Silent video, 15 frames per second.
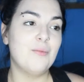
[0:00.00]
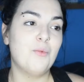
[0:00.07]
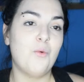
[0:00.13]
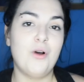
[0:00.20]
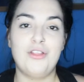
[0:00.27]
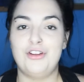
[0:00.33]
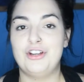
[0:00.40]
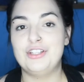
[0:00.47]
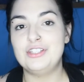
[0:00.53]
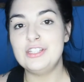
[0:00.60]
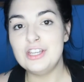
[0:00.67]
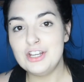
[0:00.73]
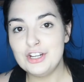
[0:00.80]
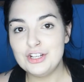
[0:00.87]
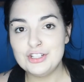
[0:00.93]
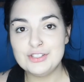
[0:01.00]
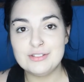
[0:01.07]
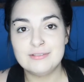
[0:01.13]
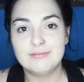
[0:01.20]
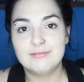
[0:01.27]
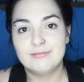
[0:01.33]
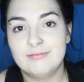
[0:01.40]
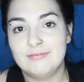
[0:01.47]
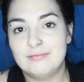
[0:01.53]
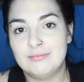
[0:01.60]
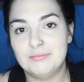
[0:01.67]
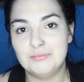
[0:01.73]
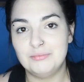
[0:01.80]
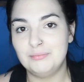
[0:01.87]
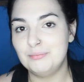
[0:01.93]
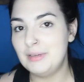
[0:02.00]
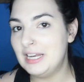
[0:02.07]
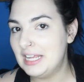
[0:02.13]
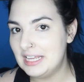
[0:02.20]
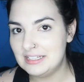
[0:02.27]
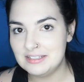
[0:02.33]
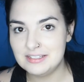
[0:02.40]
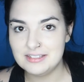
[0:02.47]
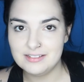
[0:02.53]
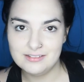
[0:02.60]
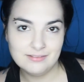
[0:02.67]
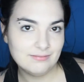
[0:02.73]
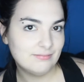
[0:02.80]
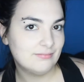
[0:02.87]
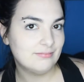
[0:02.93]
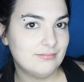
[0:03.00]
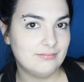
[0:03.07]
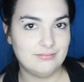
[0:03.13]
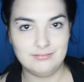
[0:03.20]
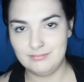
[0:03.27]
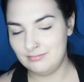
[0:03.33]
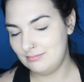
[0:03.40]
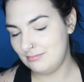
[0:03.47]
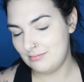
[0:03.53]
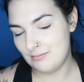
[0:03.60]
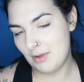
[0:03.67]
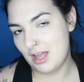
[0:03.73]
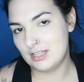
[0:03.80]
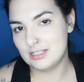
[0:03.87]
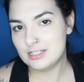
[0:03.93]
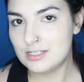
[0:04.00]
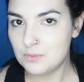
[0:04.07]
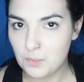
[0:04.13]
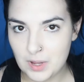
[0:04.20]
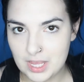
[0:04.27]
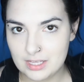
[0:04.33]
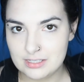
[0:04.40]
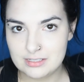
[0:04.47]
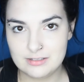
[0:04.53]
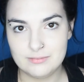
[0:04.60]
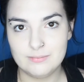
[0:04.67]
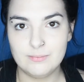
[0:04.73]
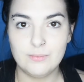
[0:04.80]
Whether it's years, minutes, months, weeks,